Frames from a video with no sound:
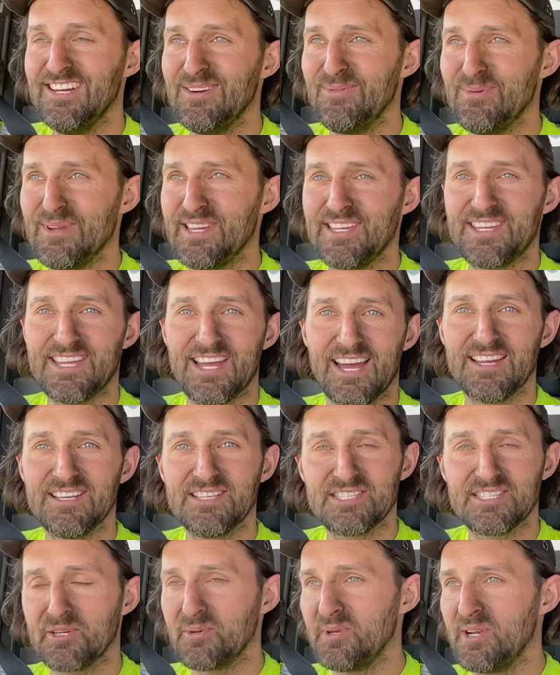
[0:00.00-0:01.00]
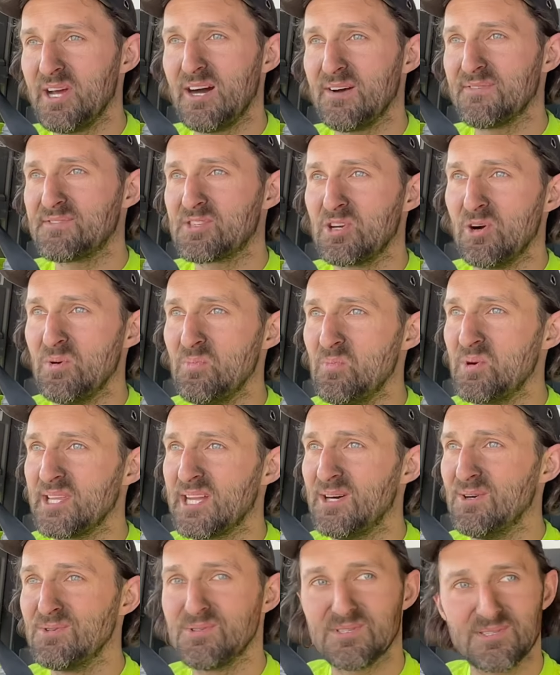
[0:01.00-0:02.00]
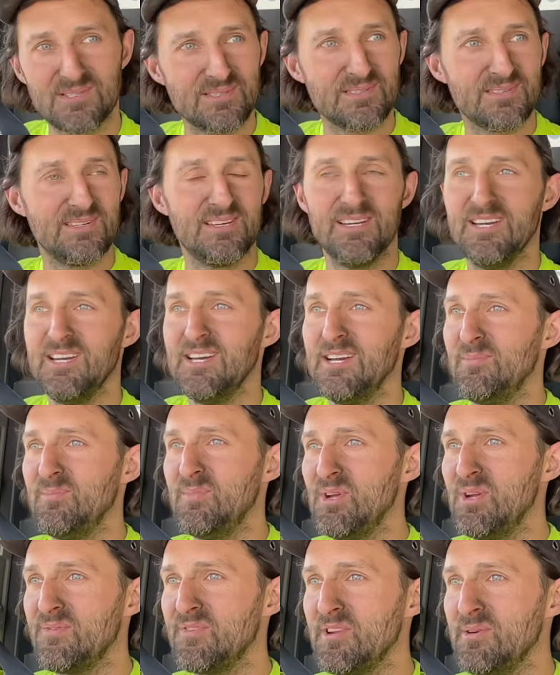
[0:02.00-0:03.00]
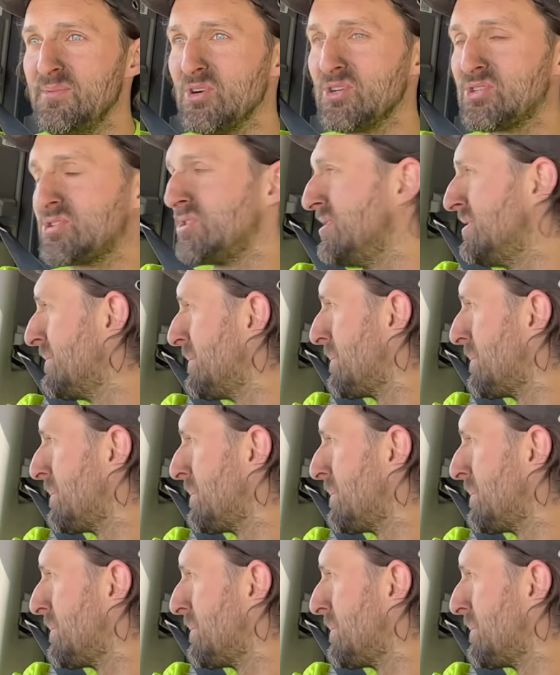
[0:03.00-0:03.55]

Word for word: we can carry two and a half ton without moving a muscle.